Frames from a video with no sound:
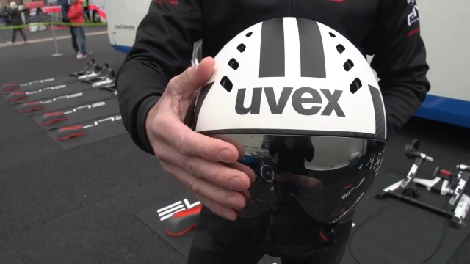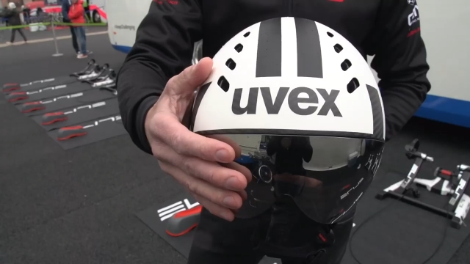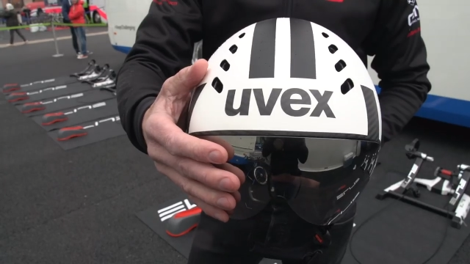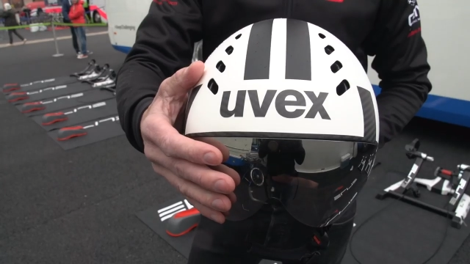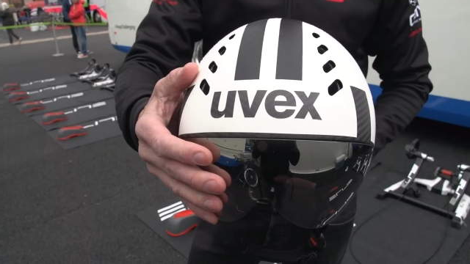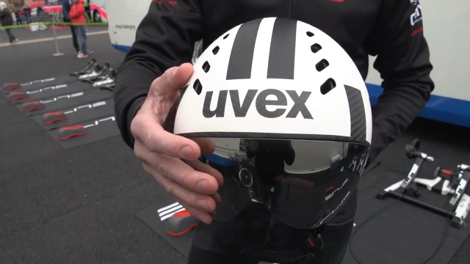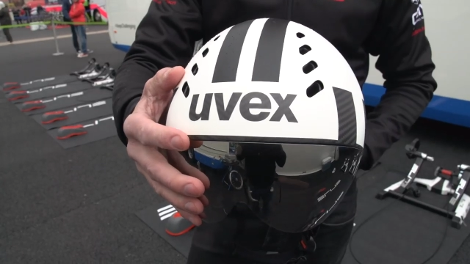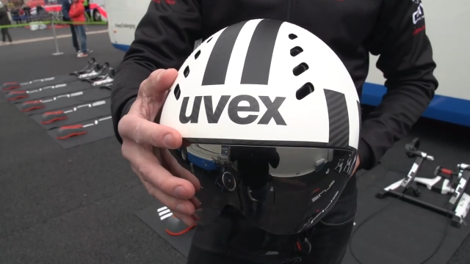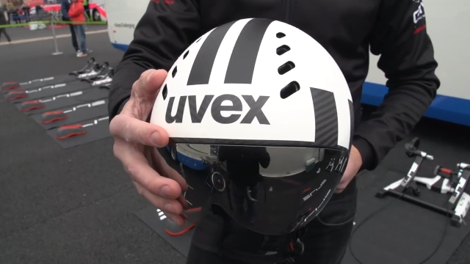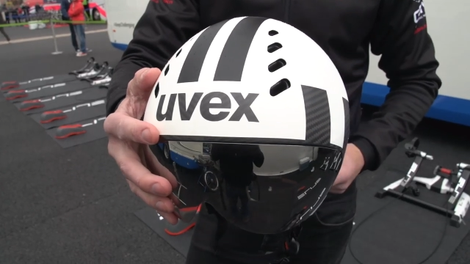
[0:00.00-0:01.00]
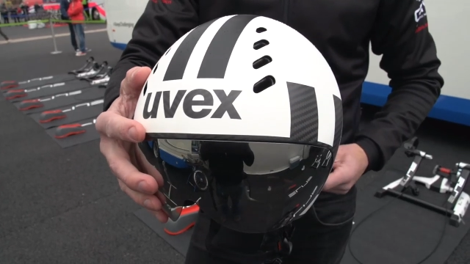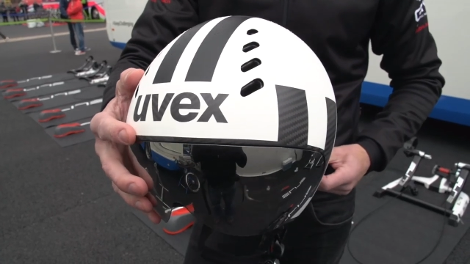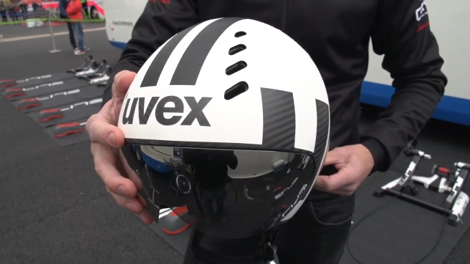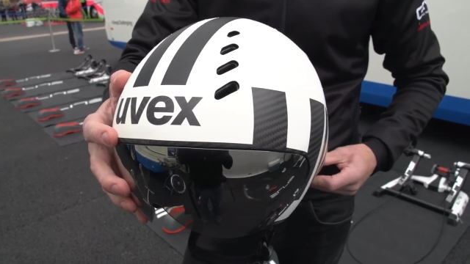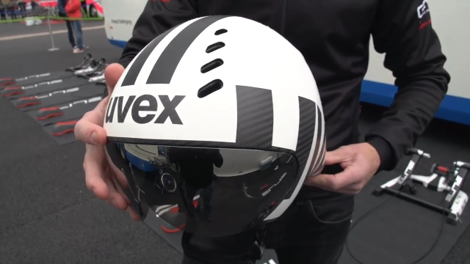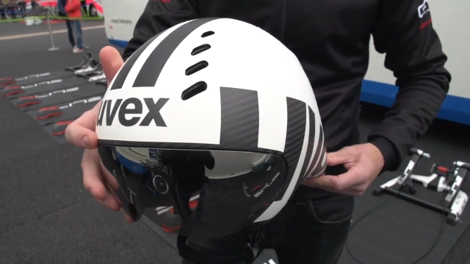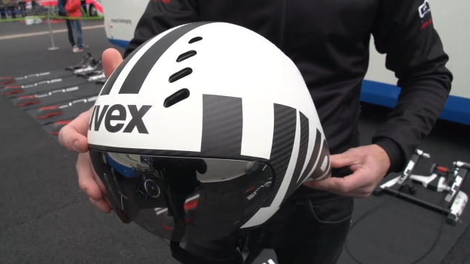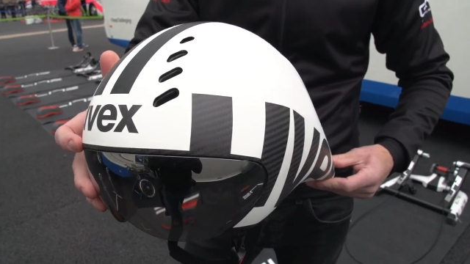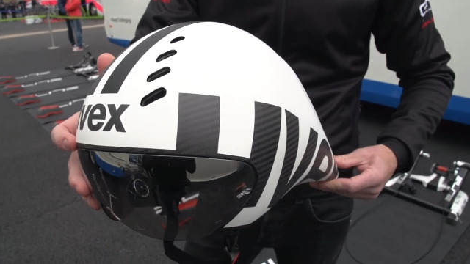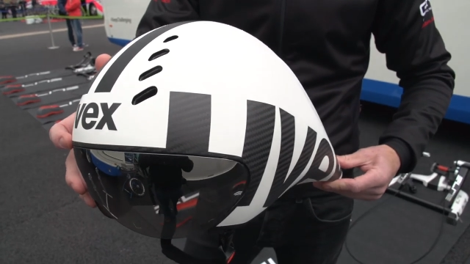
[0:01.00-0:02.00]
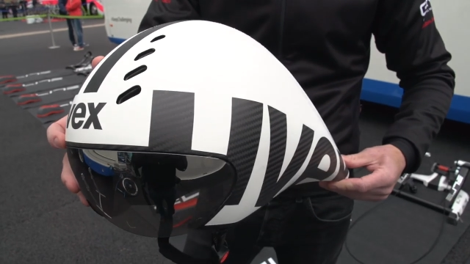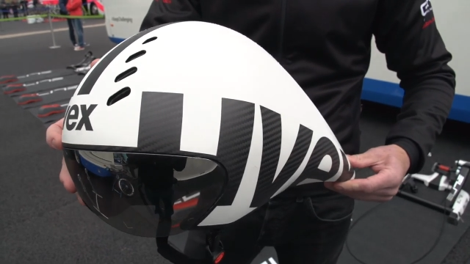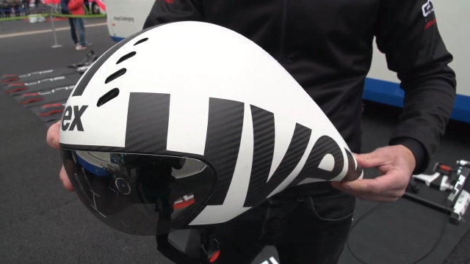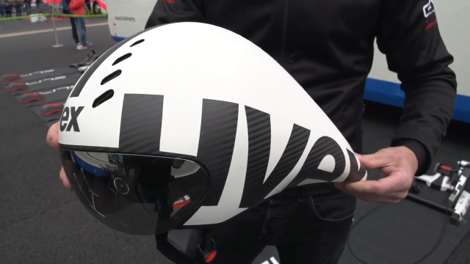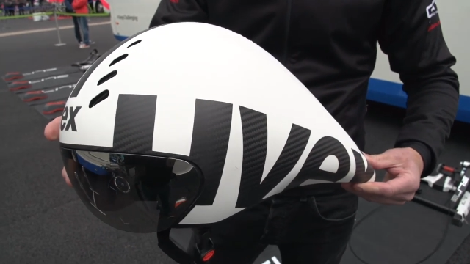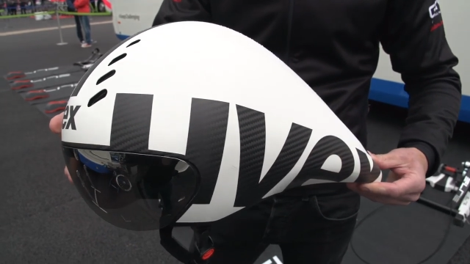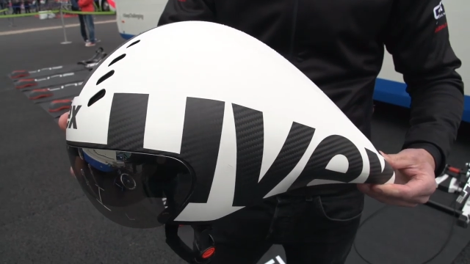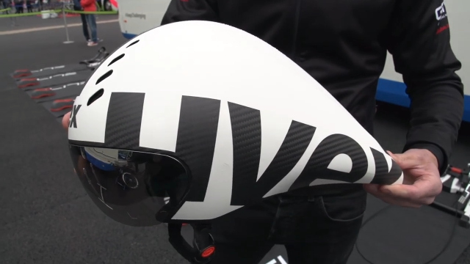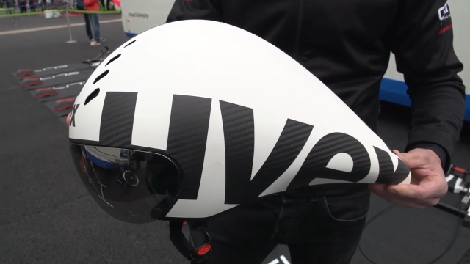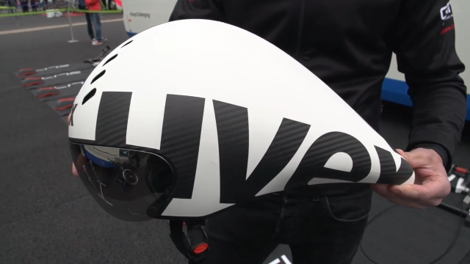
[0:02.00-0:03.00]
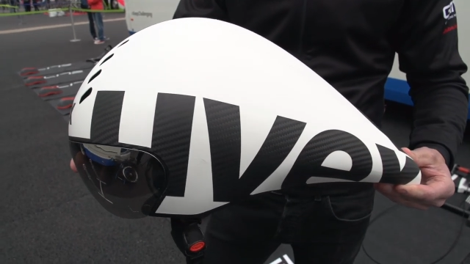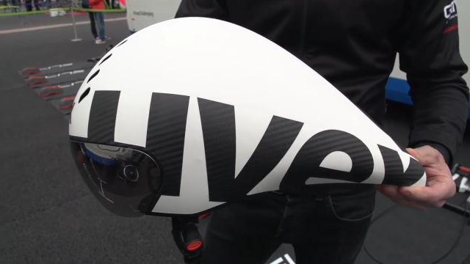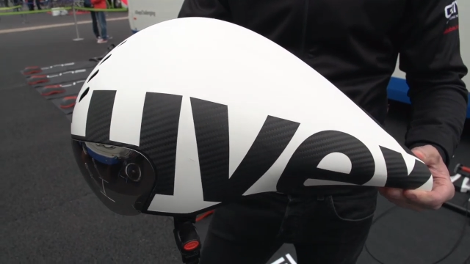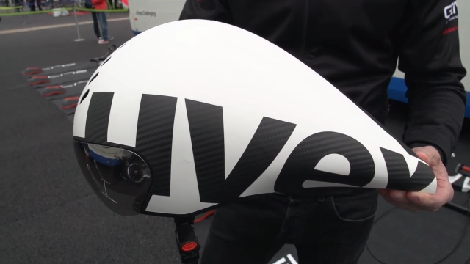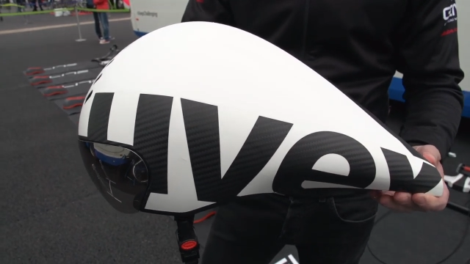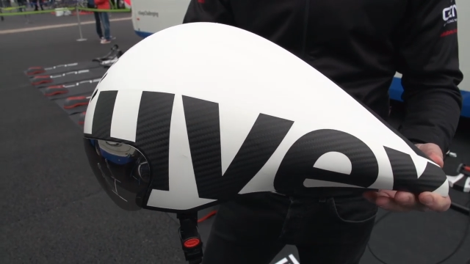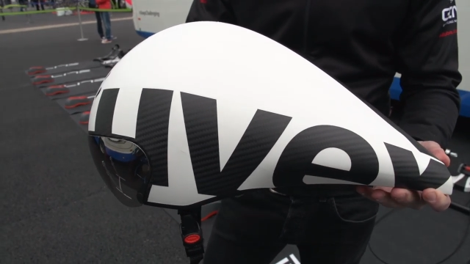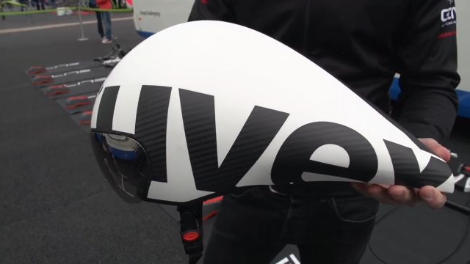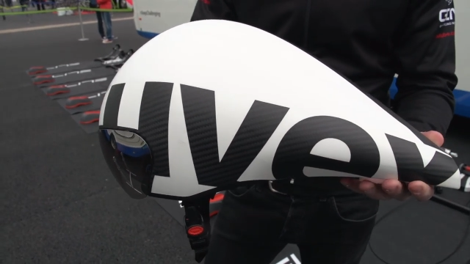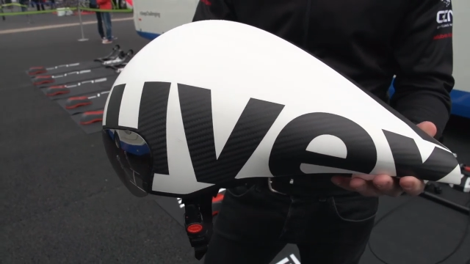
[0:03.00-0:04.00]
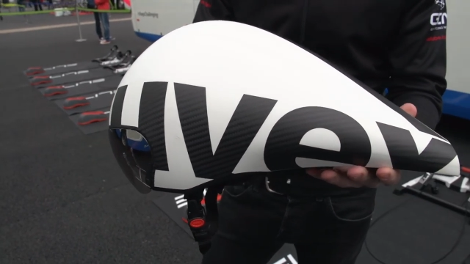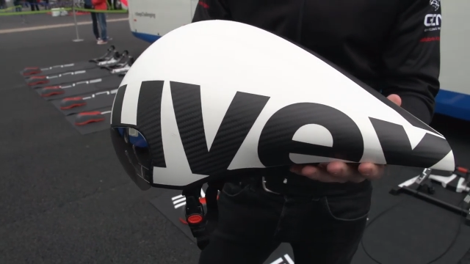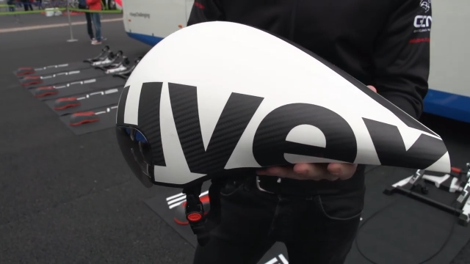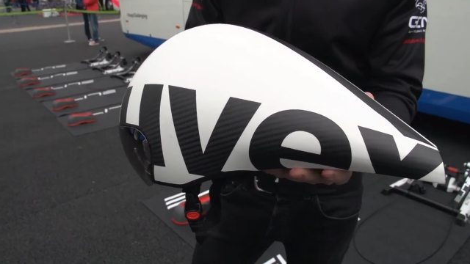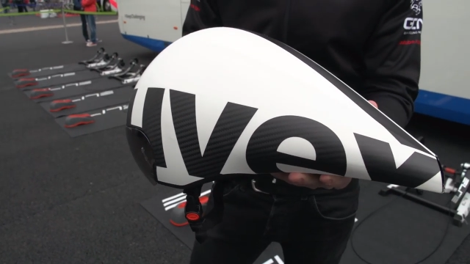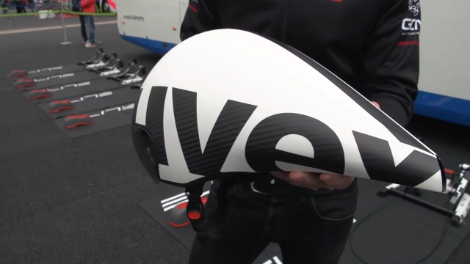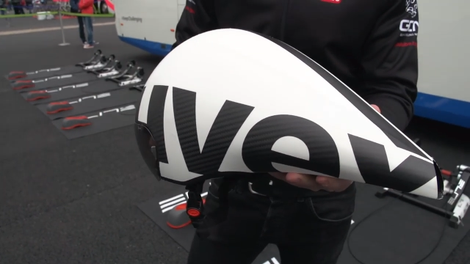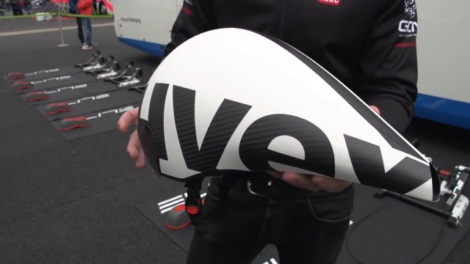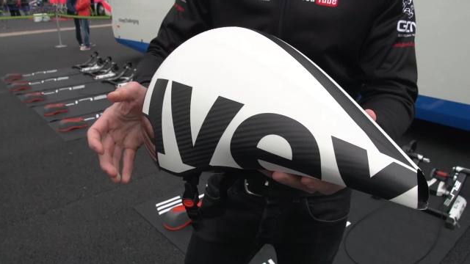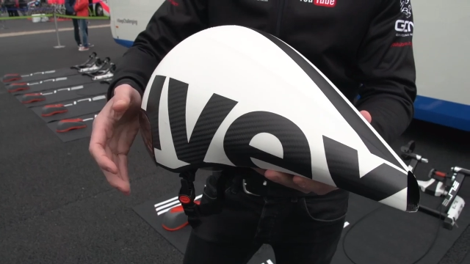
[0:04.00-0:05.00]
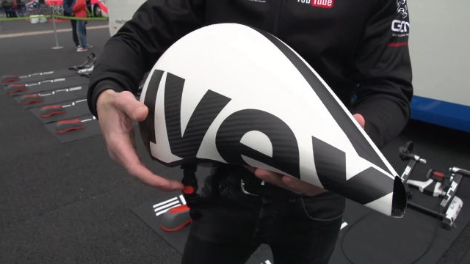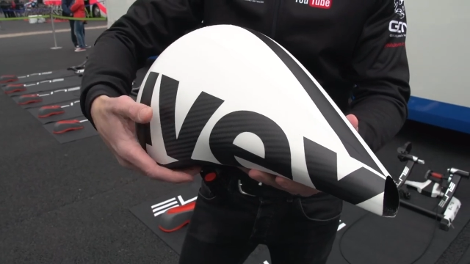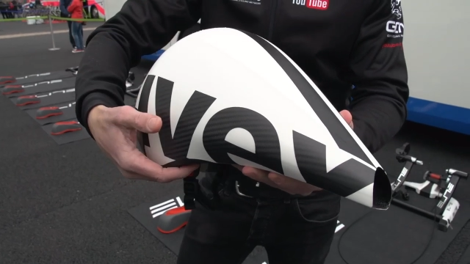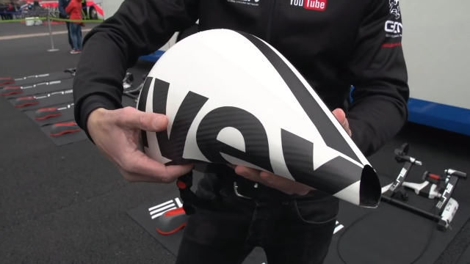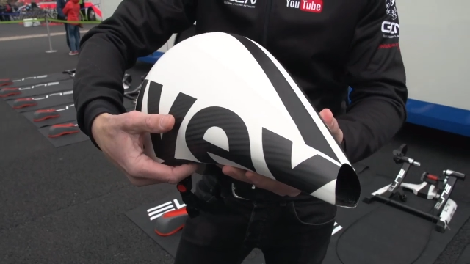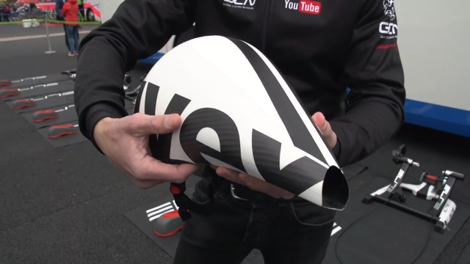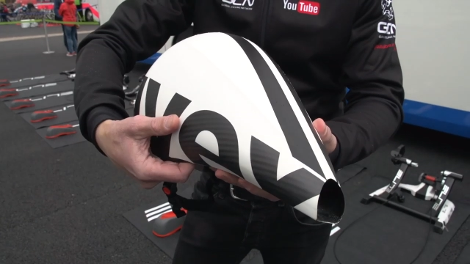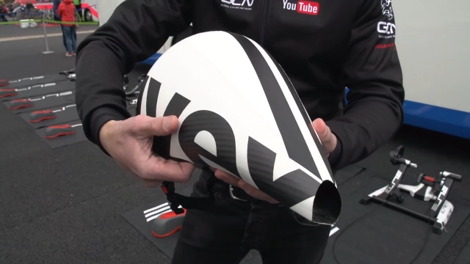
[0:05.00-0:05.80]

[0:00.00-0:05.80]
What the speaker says: [unreadable: no face in view]